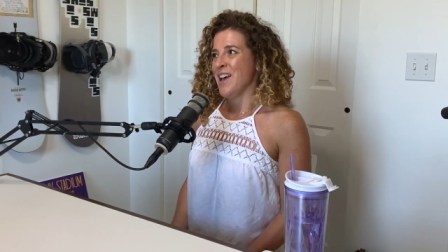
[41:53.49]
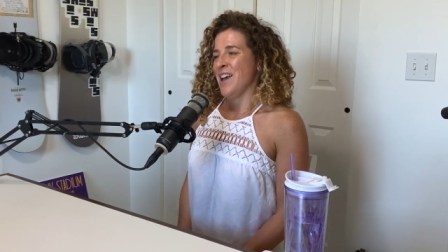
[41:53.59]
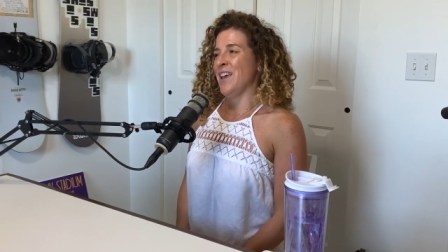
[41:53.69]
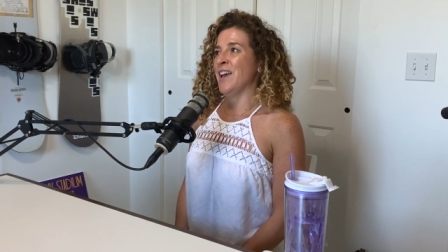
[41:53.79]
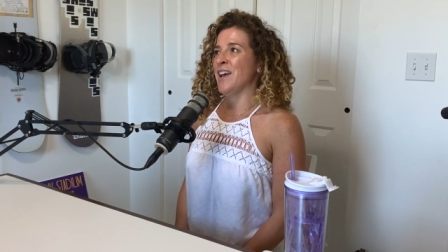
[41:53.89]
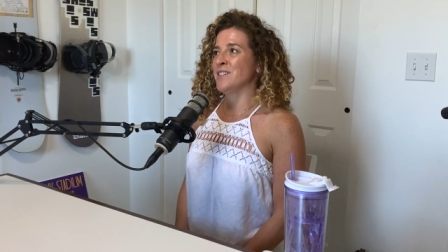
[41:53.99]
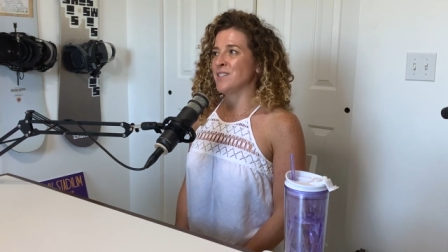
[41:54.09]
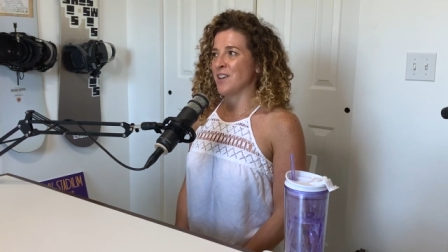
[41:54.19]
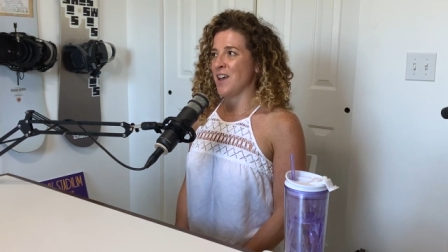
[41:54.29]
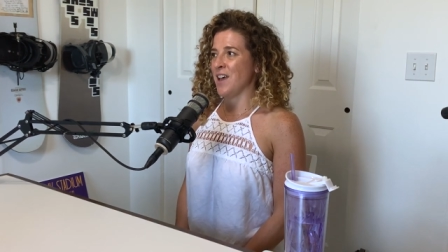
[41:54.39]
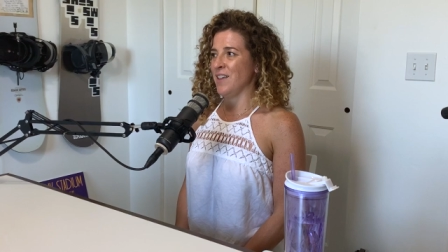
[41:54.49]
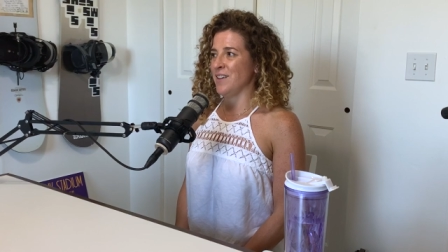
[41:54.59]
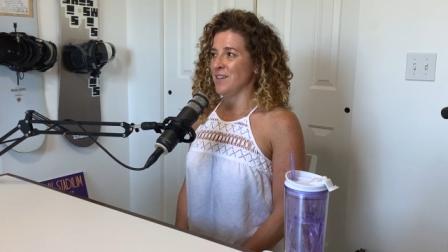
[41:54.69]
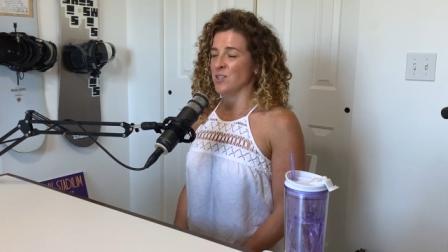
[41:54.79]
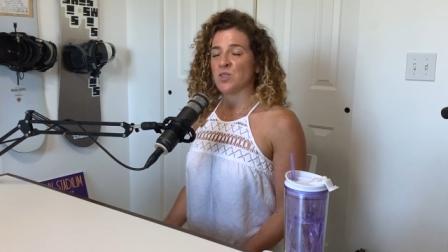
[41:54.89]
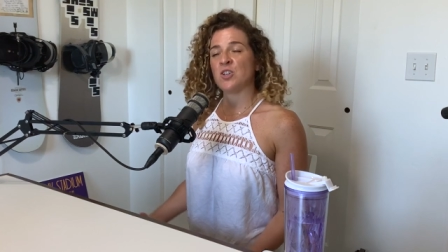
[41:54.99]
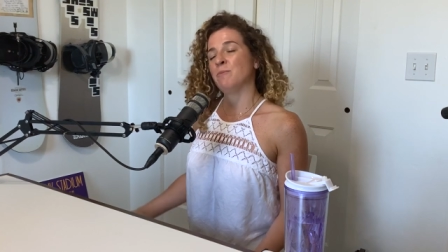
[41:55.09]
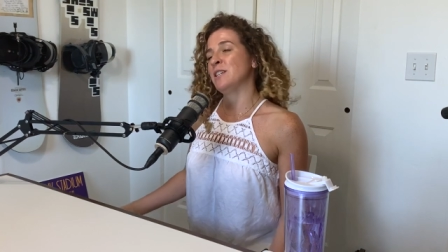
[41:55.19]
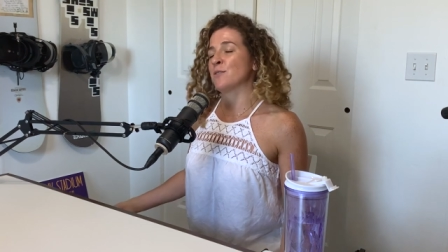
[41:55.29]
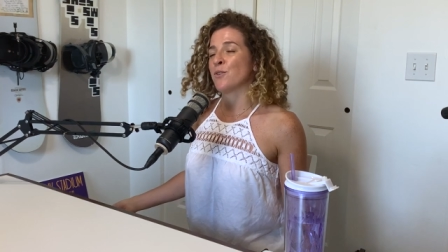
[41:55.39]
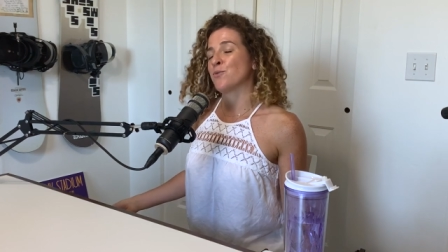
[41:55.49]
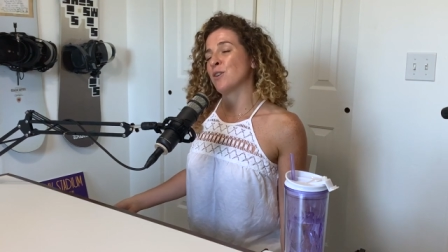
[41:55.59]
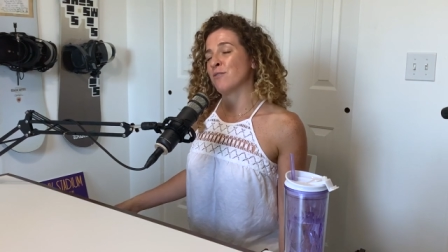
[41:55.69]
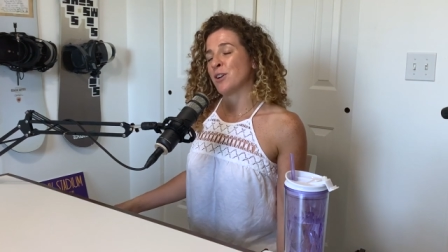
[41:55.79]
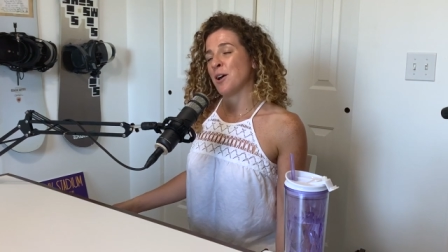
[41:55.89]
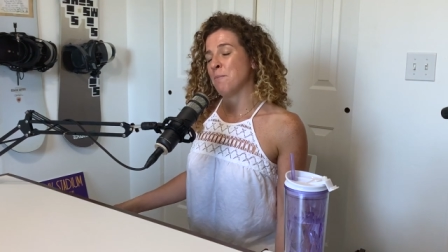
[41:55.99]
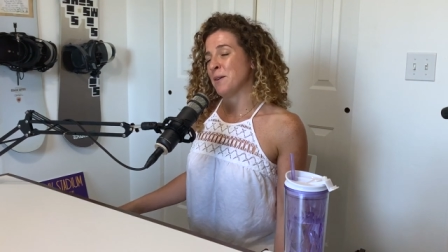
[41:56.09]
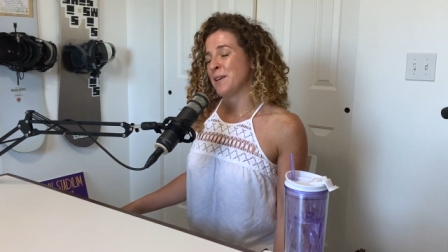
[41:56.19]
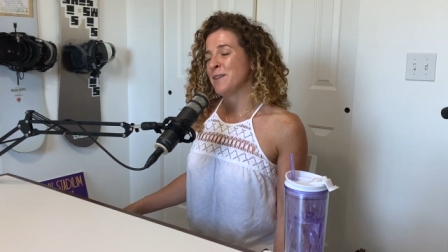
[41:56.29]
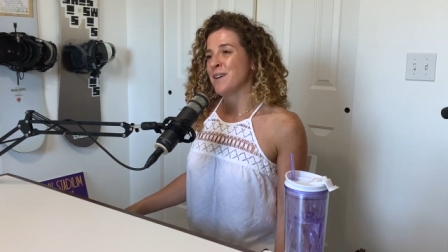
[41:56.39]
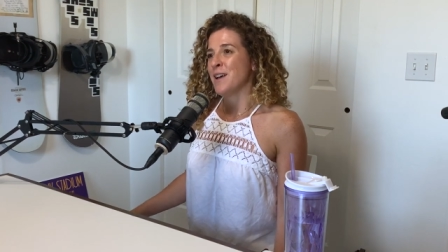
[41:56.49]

And eh, it's going to be different for every company.